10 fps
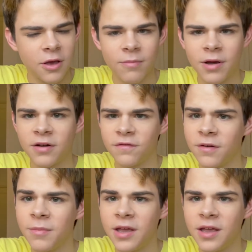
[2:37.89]
but for
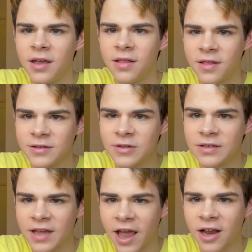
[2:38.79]
me, this is
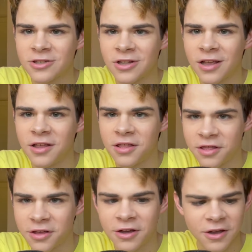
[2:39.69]
actually the
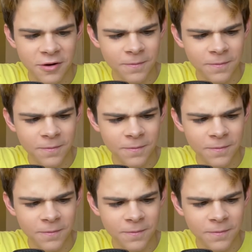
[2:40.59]
third,